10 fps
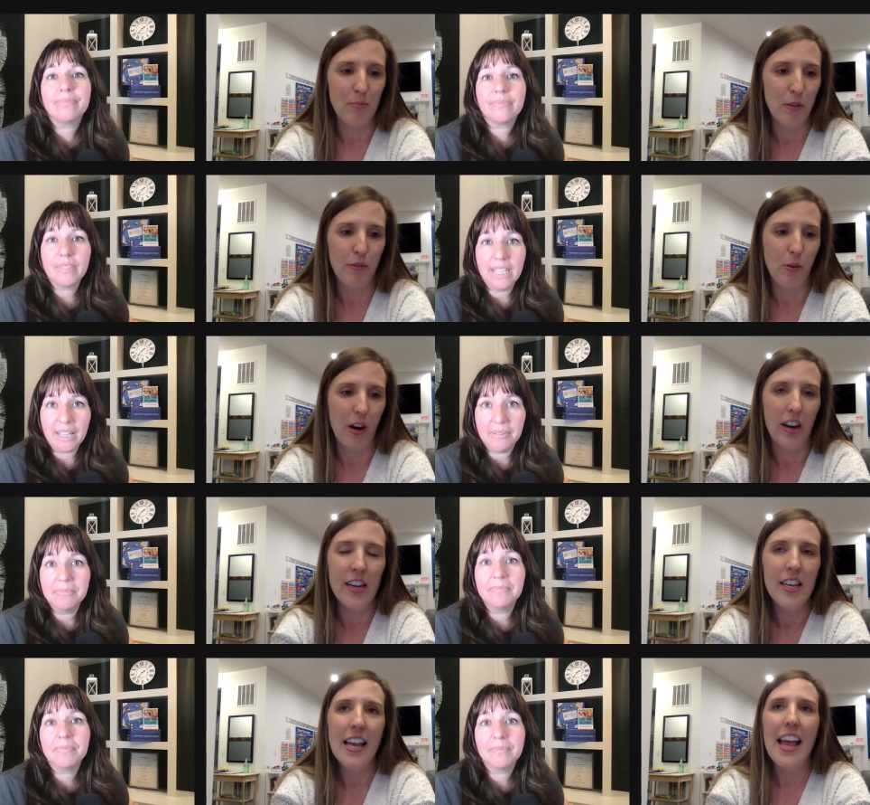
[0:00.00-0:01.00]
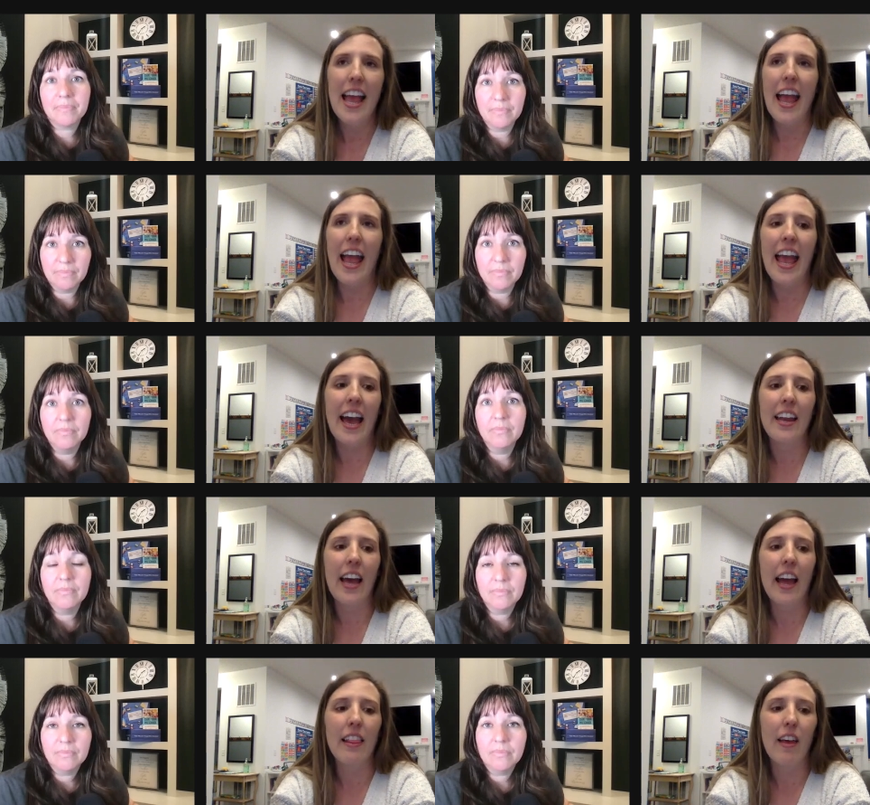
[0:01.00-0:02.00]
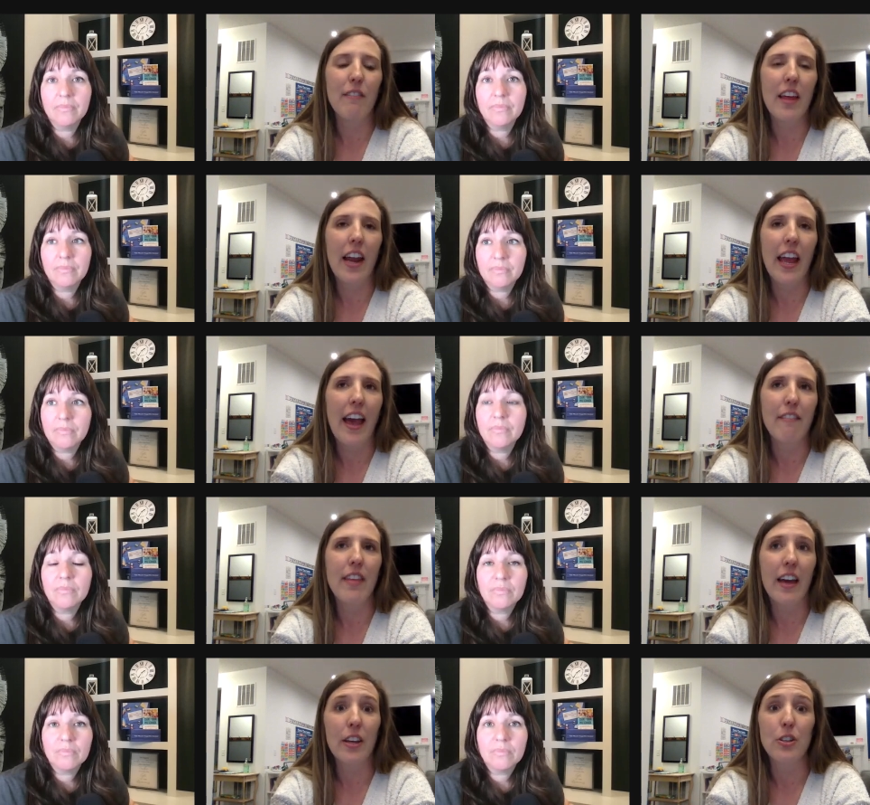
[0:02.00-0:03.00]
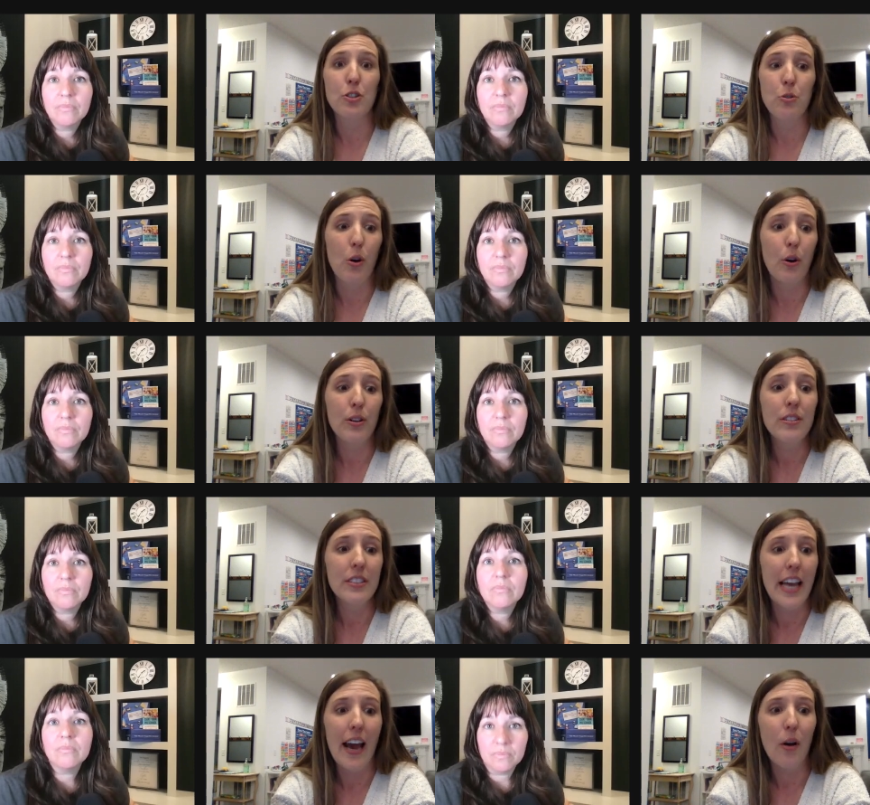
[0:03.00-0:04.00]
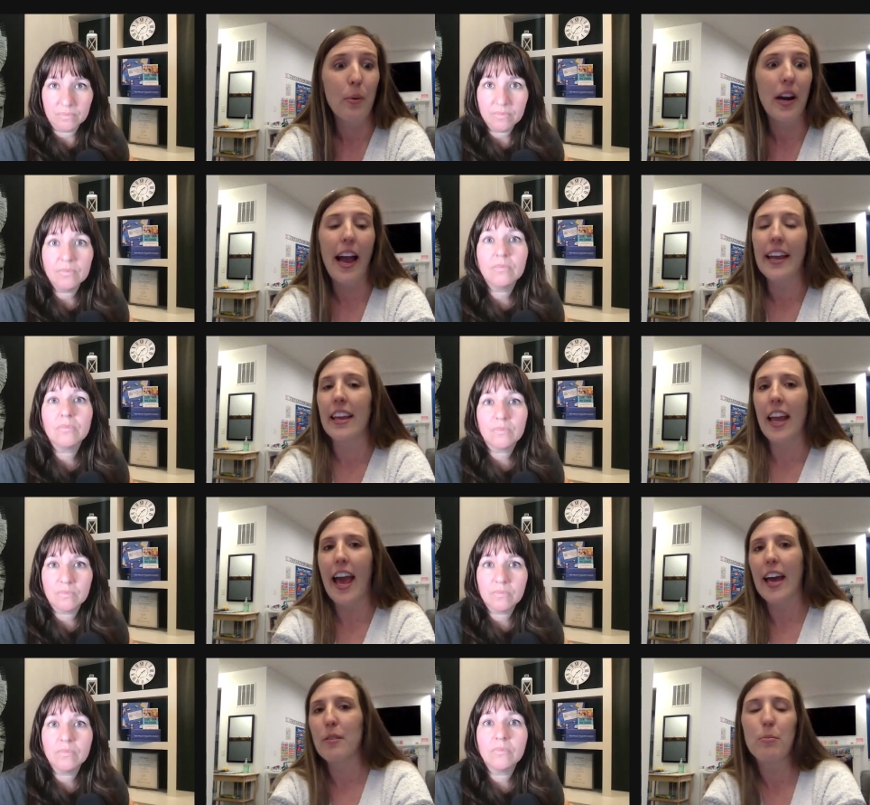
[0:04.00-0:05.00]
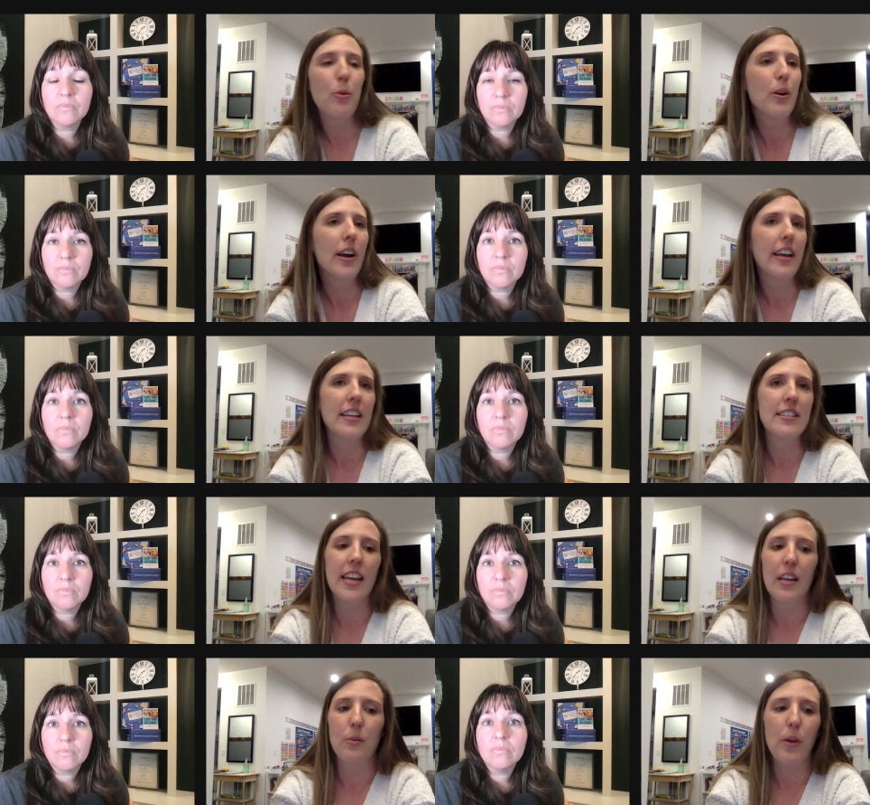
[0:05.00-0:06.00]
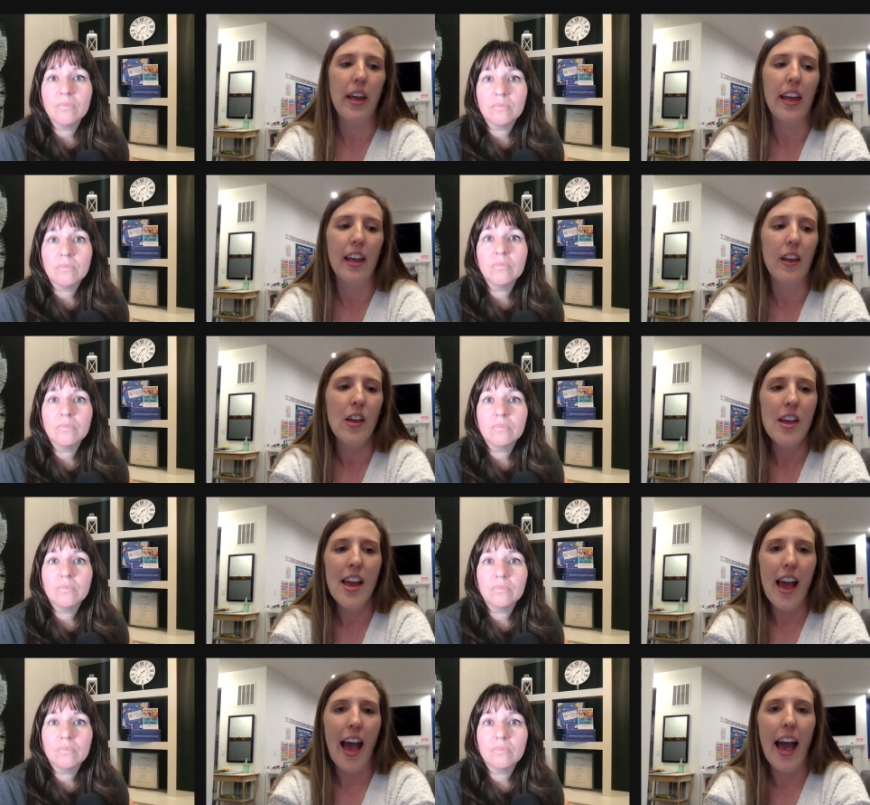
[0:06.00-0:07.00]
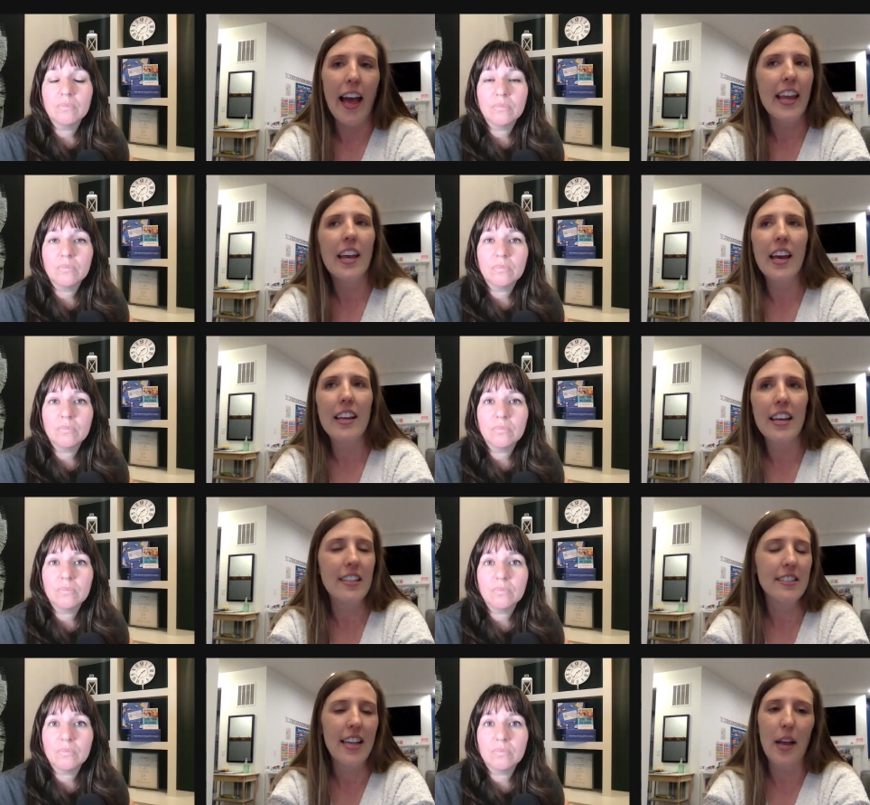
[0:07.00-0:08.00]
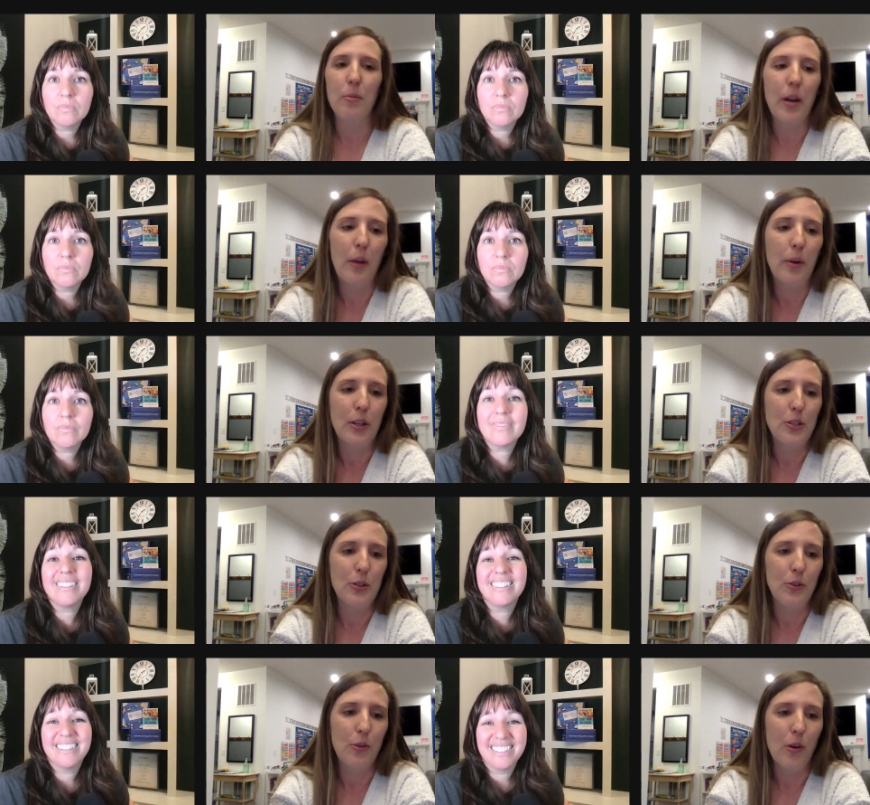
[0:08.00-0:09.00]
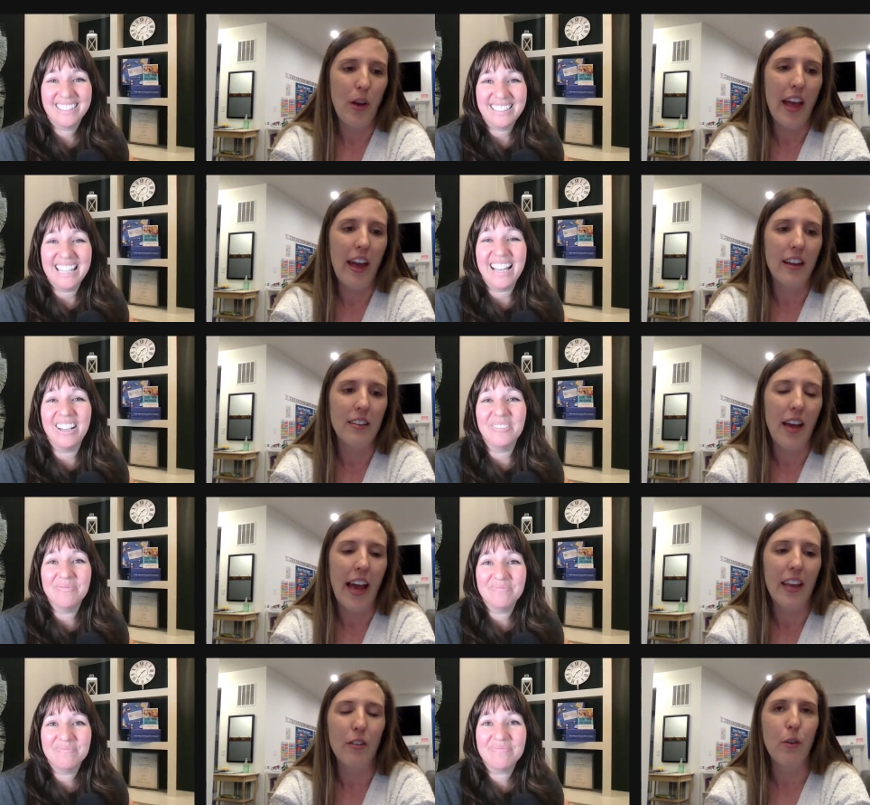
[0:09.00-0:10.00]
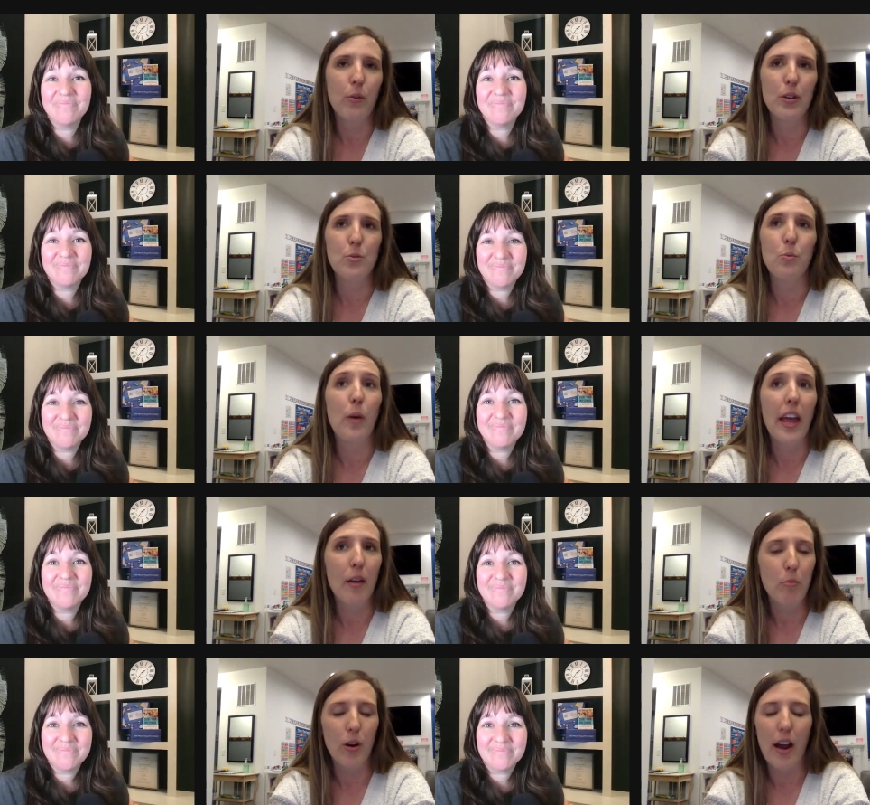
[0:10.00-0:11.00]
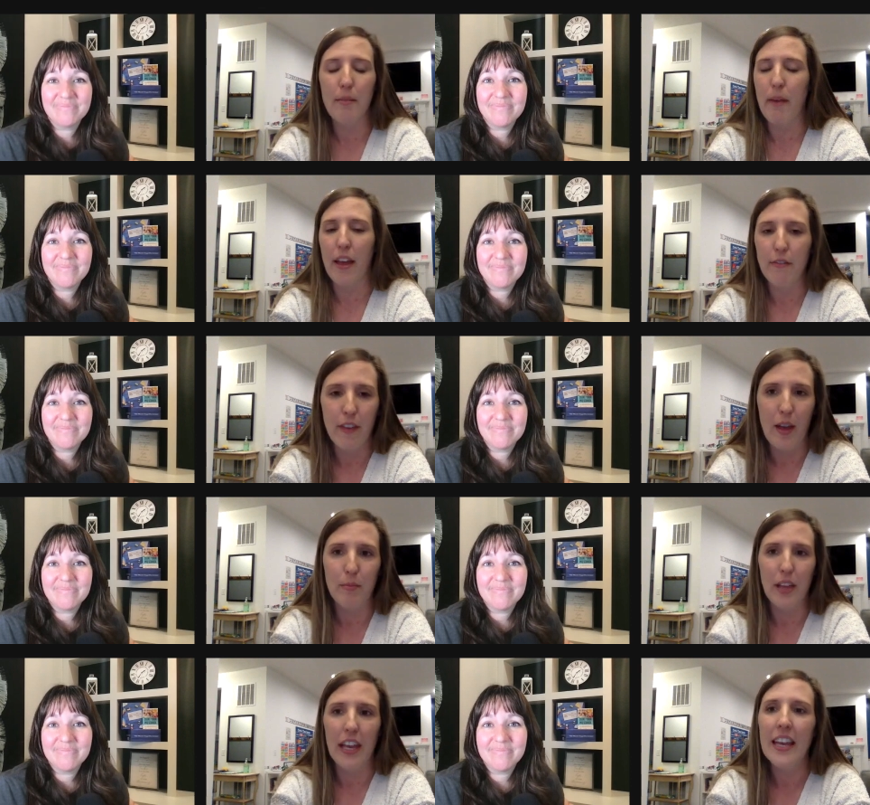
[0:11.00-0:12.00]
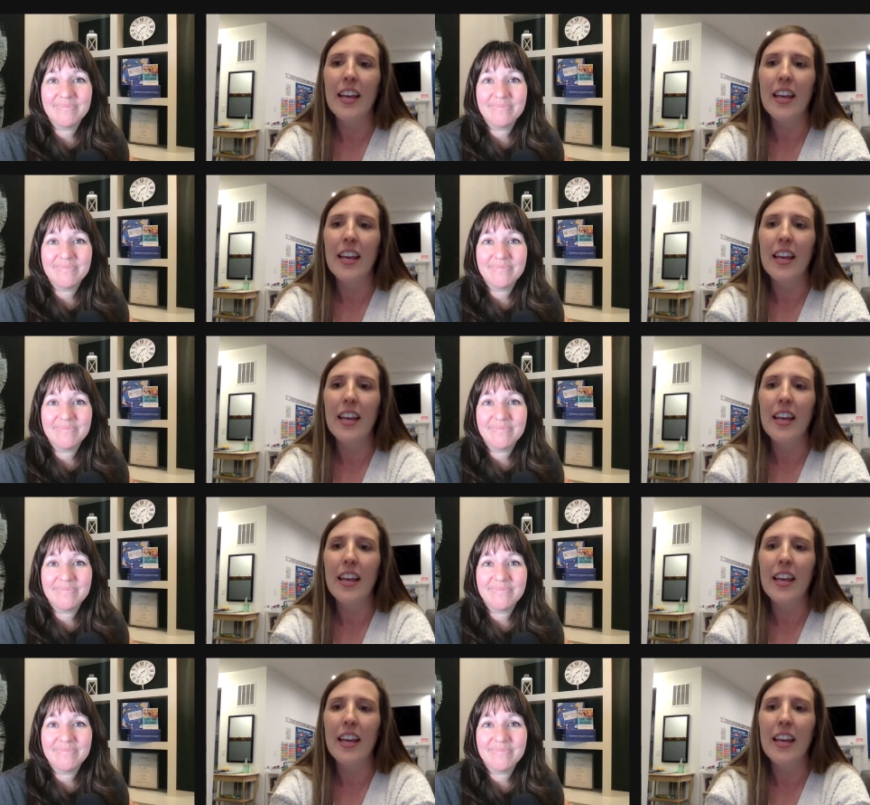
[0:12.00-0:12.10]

Speaker 1: before. Yeah Mm-hmm. And I love that I have that control now where I can add more, I can take it away. I can decide what I want to do and yeah. I can focus way more on my family,